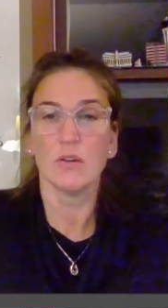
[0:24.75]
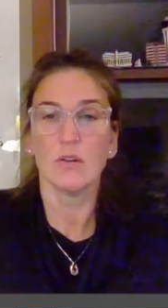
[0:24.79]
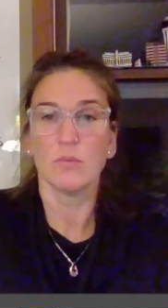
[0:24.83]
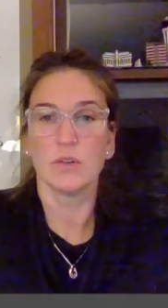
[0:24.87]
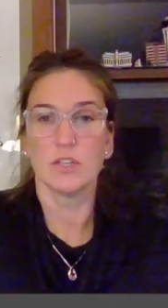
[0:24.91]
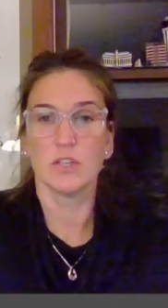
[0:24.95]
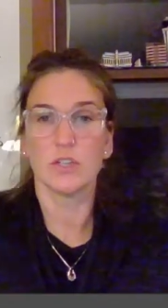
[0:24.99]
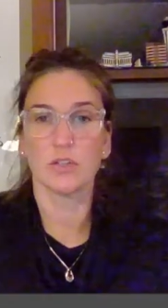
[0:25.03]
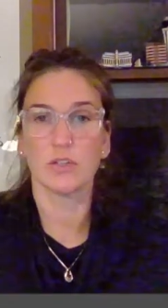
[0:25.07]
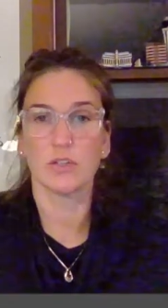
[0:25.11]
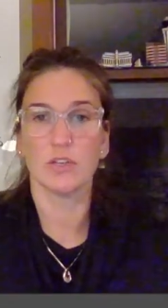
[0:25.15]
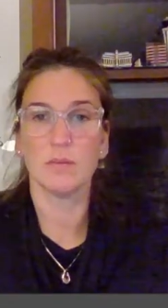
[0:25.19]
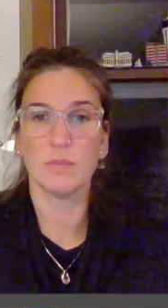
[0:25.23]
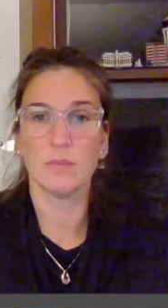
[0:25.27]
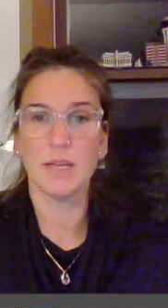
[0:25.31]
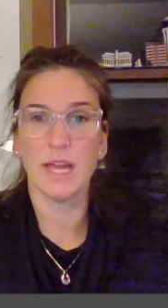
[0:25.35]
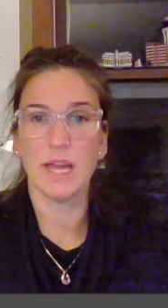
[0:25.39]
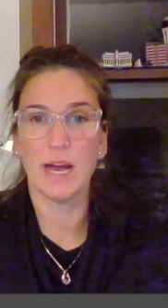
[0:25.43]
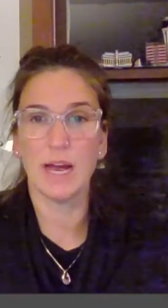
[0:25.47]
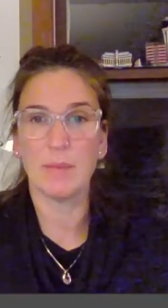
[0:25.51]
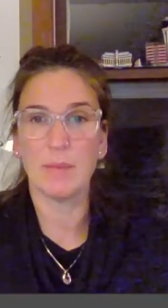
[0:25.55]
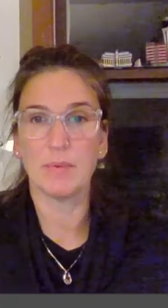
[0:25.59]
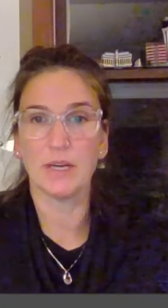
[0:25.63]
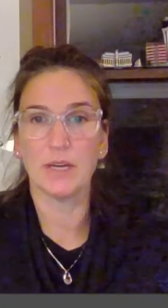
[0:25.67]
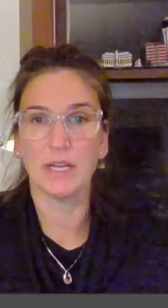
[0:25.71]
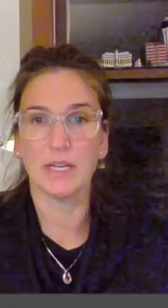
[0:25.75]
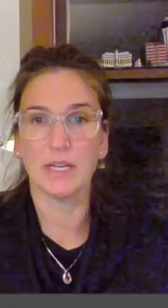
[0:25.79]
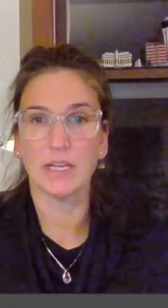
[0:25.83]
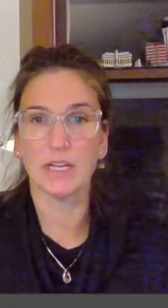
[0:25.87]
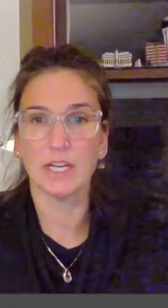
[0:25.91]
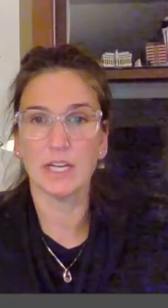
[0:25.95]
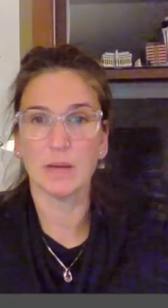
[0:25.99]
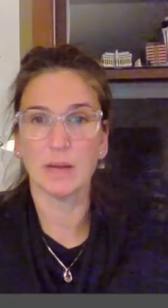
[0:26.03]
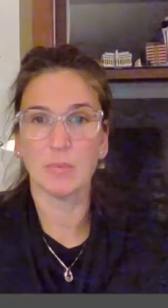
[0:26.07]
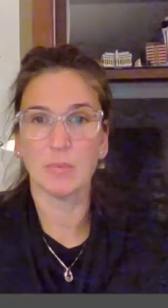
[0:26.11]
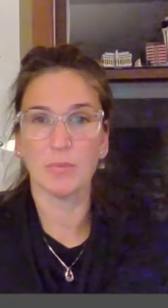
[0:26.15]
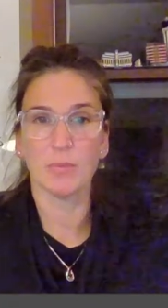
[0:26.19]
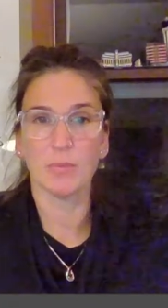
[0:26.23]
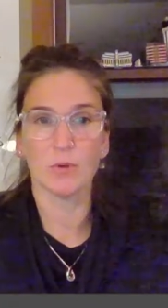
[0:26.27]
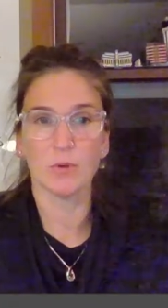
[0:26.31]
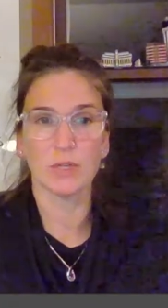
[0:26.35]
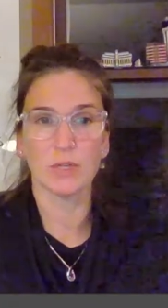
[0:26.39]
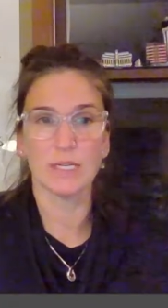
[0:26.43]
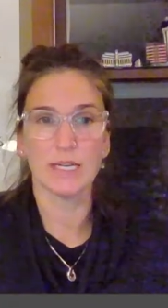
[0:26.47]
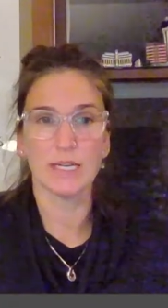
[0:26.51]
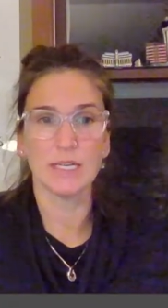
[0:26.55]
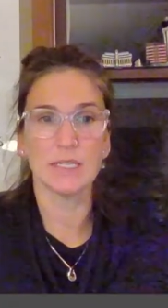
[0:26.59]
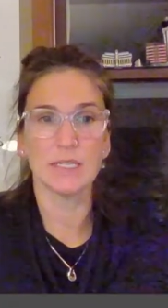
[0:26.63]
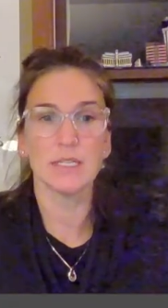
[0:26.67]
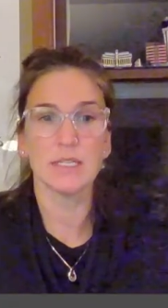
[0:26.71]
which is going to be happening in a couple more
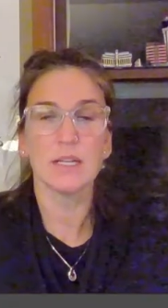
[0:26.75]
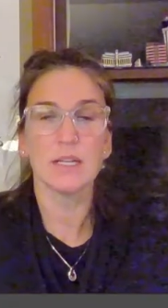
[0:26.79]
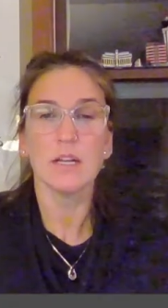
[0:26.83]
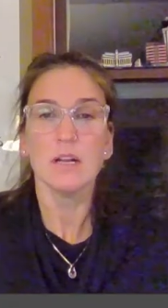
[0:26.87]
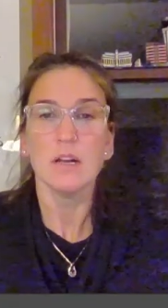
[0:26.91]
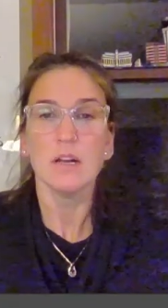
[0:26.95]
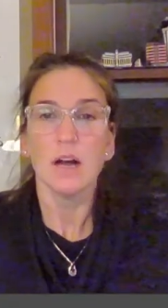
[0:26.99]
days.